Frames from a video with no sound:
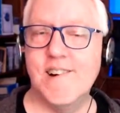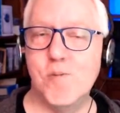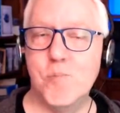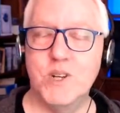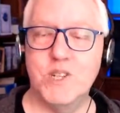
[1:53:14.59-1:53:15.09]

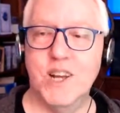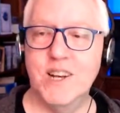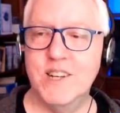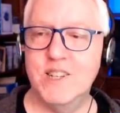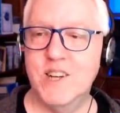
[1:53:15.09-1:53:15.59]

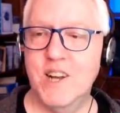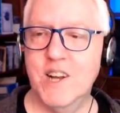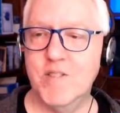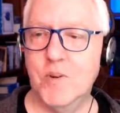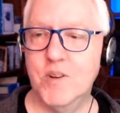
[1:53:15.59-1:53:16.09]
Appreciate each and
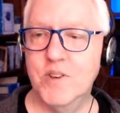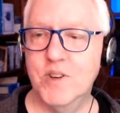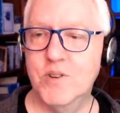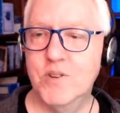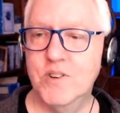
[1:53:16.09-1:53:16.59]
every one of
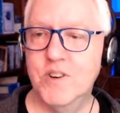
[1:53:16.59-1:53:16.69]
you.